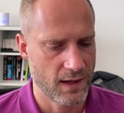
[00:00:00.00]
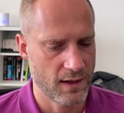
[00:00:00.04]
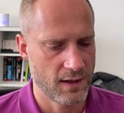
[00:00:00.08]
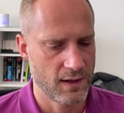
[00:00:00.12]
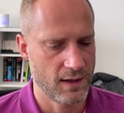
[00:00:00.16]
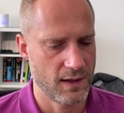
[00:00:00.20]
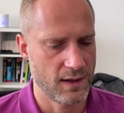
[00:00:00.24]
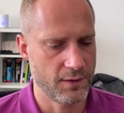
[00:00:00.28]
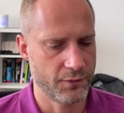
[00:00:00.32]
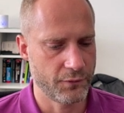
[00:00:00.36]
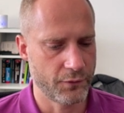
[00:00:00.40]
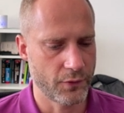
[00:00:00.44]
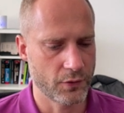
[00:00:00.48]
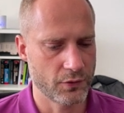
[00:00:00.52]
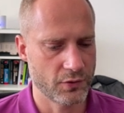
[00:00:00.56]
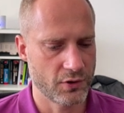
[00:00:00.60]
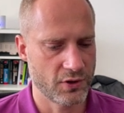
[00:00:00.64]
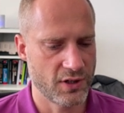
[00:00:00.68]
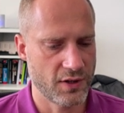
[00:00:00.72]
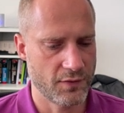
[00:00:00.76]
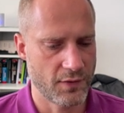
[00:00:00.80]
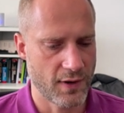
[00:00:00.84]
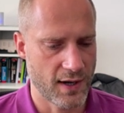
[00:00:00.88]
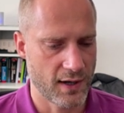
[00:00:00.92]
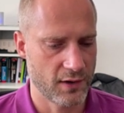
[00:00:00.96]
if on the
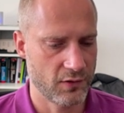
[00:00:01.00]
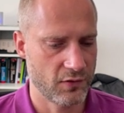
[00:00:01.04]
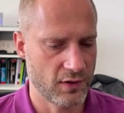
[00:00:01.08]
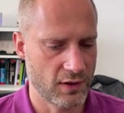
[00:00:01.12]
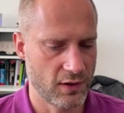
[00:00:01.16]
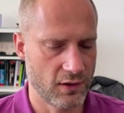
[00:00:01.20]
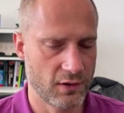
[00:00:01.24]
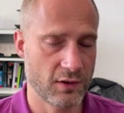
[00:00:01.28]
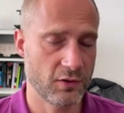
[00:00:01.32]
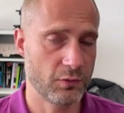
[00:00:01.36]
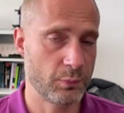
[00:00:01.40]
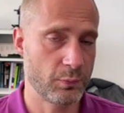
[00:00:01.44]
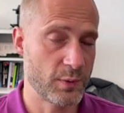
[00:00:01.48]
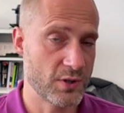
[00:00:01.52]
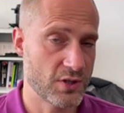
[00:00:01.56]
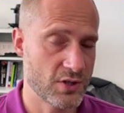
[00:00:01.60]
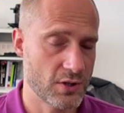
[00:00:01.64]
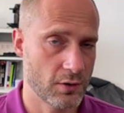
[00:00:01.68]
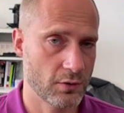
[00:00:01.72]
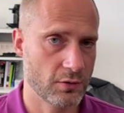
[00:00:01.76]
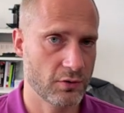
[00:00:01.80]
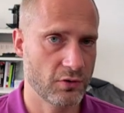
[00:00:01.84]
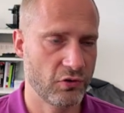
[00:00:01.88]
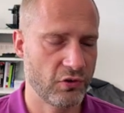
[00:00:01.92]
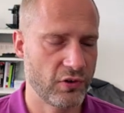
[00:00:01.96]
device, and especially
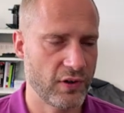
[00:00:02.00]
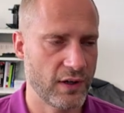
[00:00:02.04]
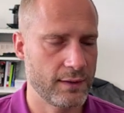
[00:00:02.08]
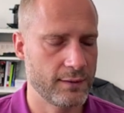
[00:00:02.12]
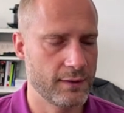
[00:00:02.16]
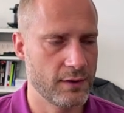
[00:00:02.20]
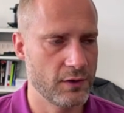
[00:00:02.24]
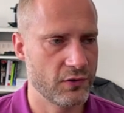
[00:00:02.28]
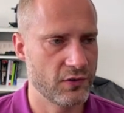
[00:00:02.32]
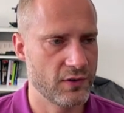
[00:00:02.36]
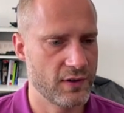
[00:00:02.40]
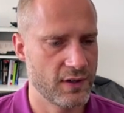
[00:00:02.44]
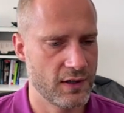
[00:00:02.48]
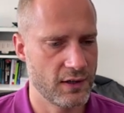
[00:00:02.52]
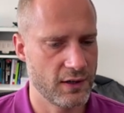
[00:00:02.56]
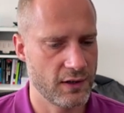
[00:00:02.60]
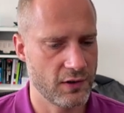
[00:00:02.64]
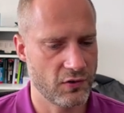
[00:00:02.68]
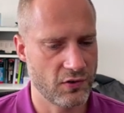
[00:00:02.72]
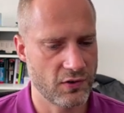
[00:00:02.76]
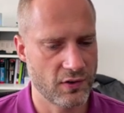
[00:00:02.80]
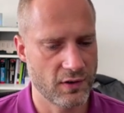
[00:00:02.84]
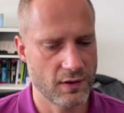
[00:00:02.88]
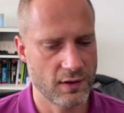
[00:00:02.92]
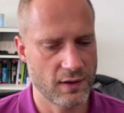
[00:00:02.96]
on the servers, there
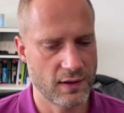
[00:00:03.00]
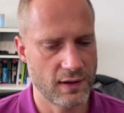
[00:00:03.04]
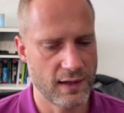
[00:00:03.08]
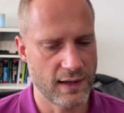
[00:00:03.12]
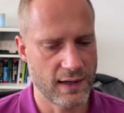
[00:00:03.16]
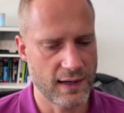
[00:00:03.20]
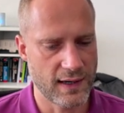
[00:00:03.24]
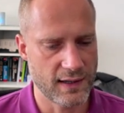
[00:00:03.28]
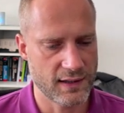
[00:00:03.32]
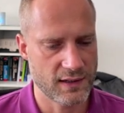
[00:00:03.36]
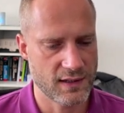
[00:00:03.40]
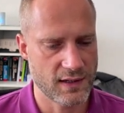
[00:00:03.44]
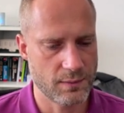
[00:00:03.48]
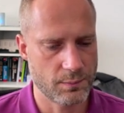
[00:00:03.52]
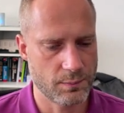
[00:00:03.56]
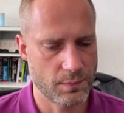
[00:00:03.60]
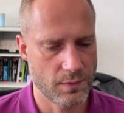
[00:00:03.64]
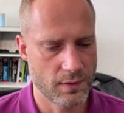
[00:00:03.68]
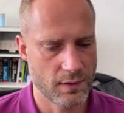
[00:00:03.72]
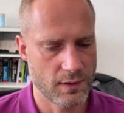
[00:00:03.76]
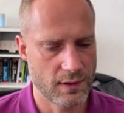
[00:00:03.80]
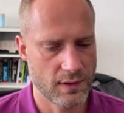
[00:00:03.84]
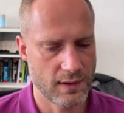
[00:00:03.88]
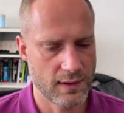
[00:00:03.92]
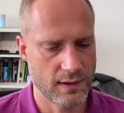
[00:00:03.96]
is
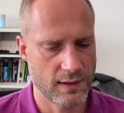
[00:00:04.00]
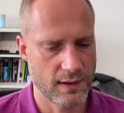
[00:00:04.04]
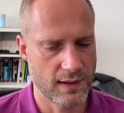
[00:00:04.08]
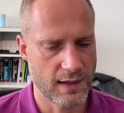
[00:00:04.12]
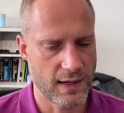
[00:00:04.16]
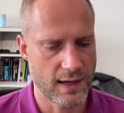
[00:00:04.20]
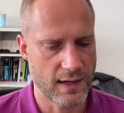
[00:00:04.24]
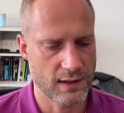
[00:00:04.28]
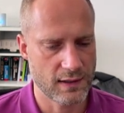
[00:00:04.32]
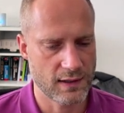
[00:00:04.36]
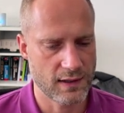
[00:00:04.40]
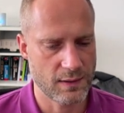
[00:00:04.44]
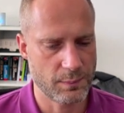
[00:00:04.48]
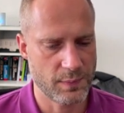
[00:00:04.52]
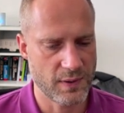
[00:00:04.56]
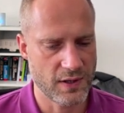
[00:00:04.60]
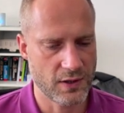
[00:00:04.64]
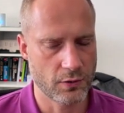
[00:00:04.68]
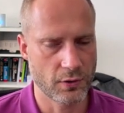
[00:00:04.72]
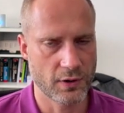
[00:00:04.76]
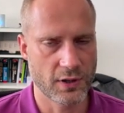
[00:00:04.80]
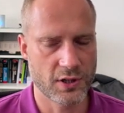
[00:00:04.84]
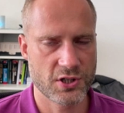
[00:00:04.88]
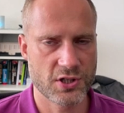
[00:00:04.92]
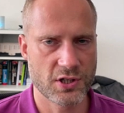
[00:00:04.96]
RDP
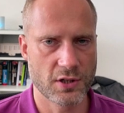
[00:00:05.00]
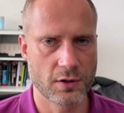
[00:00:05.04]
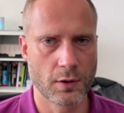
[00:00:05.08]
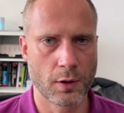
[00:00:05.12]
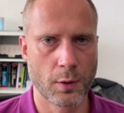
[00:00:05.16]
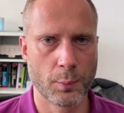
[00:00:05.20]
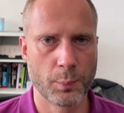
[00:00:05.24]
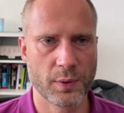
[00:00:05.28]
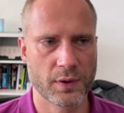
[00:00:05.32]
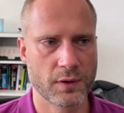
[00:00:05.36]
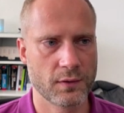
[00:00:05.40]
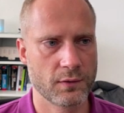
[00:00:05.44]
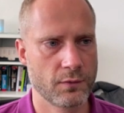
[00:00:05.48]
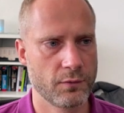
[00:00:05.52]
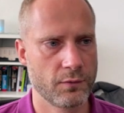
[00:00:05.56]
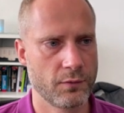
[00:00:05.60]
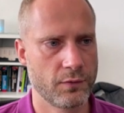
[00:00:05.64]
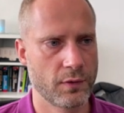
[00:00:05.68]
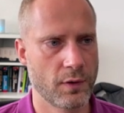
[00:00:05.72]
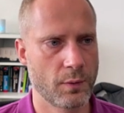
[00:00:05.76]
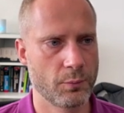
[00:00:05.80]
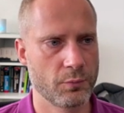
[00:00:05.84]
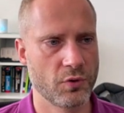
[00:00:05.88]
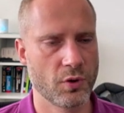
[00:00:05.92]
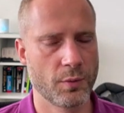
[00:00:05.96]
connection open
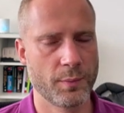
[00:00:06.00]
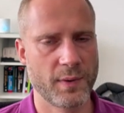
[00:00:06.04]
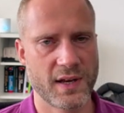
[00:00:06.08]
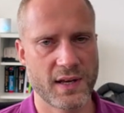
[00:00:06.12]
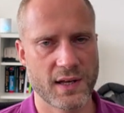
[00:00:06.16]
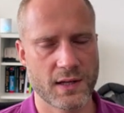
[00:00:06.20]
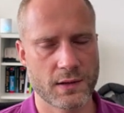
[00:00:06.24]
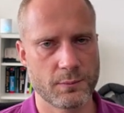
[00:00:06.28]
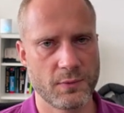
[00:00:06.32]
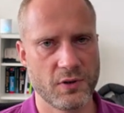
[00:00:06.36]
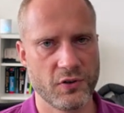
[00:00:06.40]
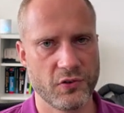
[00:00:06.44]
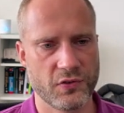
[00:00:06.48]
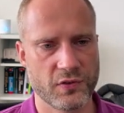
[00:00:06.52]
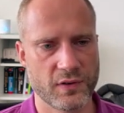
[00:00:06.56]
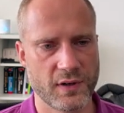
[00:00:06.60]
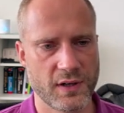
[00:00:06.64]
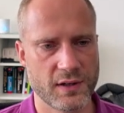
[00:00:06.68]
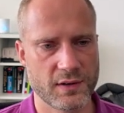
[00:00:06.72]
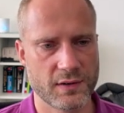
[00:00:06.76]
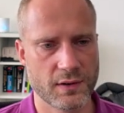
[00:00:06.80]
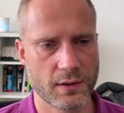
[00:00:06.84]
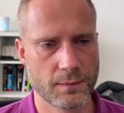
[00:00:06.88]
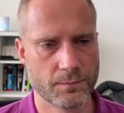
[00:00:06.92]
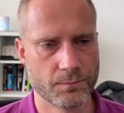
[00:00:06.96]
from domain
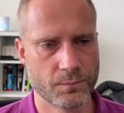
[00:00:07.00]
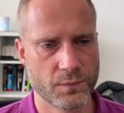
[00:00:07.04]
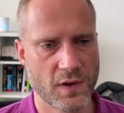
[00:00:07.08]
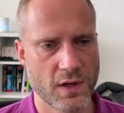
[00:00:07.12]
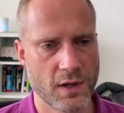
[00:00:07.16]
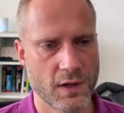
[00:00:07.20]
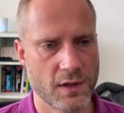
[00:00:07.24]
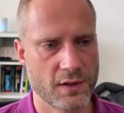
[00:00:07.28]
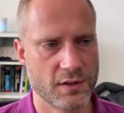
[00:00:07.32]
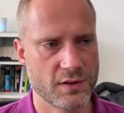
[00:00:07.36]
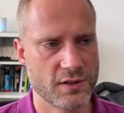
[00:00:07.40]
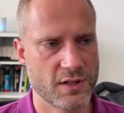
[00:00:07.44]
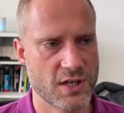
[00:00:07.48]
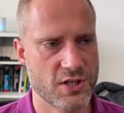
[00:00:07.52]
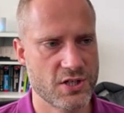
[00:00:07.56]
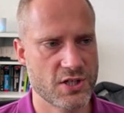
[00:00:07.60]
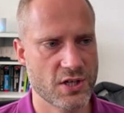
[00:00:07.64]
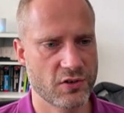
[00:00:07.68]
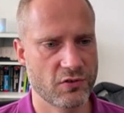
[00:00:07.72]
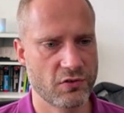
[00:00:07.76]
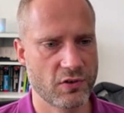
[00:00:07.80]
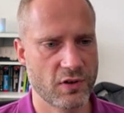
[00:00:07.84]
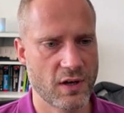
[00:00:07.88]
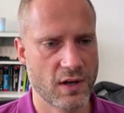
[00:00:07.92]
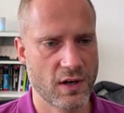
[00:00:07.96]
administrator, they
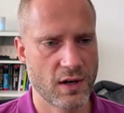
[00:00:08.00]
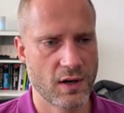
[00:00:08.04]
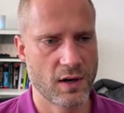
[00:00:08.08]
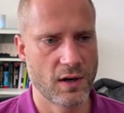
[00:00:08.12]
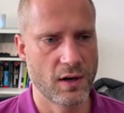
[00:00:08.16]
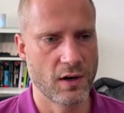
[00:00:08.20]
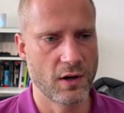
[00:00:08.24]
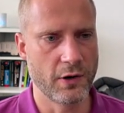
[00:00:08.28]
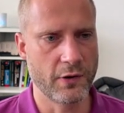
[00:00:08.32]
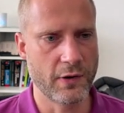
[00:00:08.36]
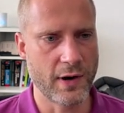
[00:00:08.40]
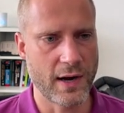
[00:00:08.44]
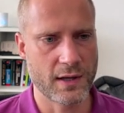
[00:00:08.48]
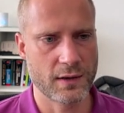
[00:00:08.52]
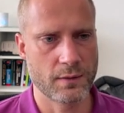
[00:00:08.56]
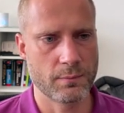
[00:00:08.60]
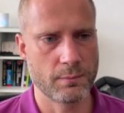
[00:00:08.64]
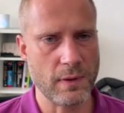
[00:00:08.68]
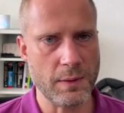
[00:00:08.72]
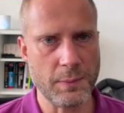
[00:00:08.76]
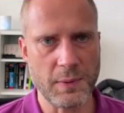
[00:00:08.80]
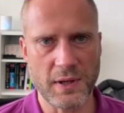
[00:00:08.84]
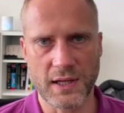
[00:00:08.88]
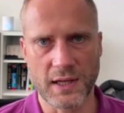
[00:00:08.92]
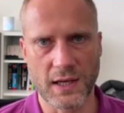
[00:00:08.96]
just run
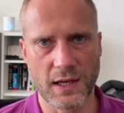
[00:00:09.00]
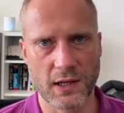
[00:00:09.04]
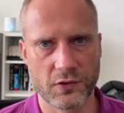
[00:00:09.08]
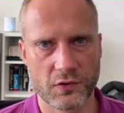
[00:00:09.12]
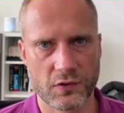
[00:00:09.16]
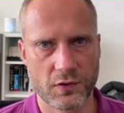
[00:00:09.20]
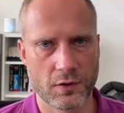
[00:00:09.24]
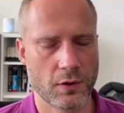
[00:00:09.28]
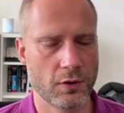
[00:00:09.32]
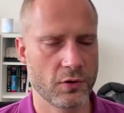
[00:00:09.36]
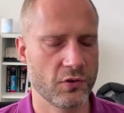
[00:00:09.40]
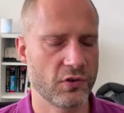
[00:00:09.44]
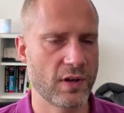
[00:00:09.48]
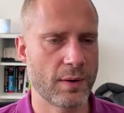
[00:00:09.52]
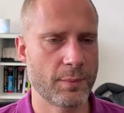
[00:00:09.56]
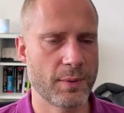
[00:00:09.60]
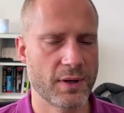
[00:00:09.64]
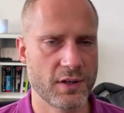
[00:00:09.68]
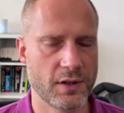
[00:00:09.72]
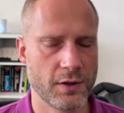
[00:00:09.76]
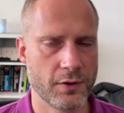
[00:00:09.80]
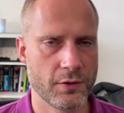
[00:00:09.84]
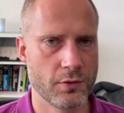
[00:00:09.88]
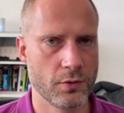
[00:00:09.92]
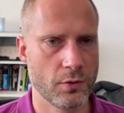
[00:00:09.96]
Mimikatz or some
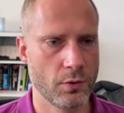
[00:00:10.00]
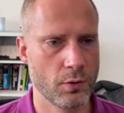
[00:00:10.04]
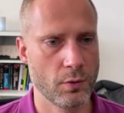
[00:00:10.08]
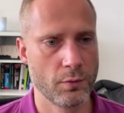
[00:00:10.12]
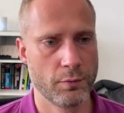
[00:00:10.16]
other tool.